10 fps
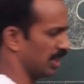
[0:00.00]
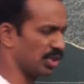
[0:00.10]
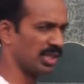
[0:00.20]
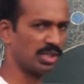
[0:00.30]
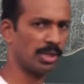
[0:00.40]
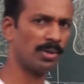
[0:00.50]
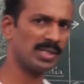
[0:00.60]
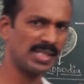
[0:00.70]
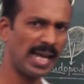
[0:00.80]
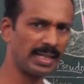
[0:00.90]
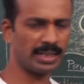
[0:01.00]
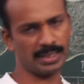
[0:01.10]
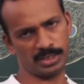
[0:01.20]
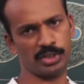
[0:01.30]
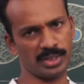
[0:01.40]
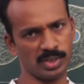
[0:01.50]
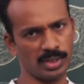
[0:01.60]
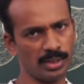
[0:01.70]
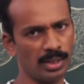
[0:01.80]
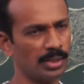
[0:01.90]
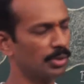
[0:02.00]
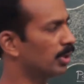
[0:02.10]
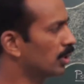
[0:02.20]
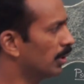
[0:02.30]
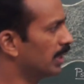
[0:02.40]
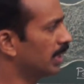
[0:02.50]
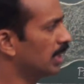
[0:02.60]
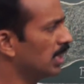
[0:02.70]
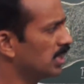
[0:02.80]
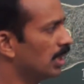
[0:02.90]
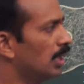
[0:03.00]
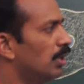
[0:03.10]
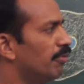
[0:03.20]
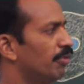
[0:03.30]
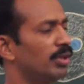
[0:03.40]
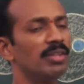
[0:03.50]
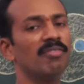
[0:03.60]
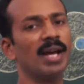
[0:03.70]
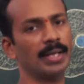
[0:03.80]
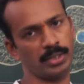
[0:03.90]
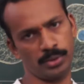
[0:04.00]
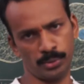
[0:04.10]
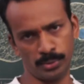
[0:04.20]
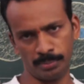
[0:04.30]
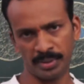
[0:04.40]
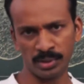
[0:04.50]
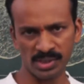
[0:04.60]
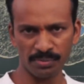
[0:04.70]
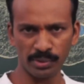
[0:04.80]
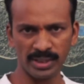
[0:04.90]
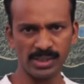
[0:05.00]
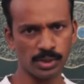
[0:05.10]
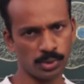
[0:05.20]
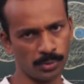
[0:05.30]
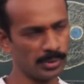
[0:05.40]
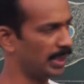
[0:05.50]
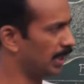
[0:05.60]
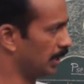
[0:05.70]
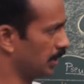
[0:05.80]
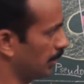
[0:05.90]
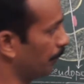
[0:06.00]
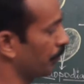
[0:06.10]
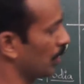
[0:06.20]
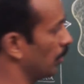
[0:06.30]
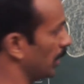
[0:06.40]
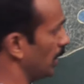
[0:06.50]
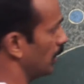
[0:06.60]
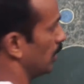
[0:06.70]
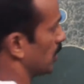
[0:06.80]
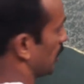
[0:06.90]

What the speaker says: structure or sac like structure, and you are calling it as food vacuole because food is stored in it. Okay, so